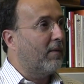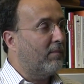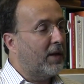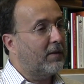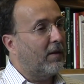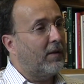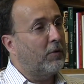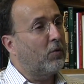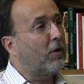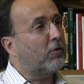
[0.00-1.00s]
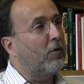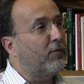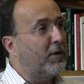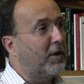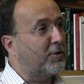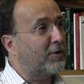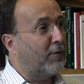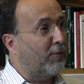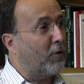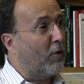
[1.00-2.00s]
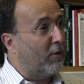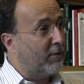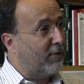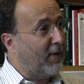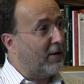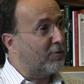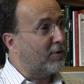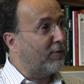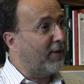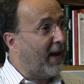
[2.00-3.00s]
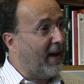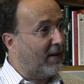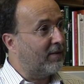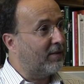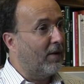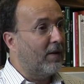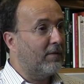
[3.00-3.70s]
but they do not converge for all the values of x.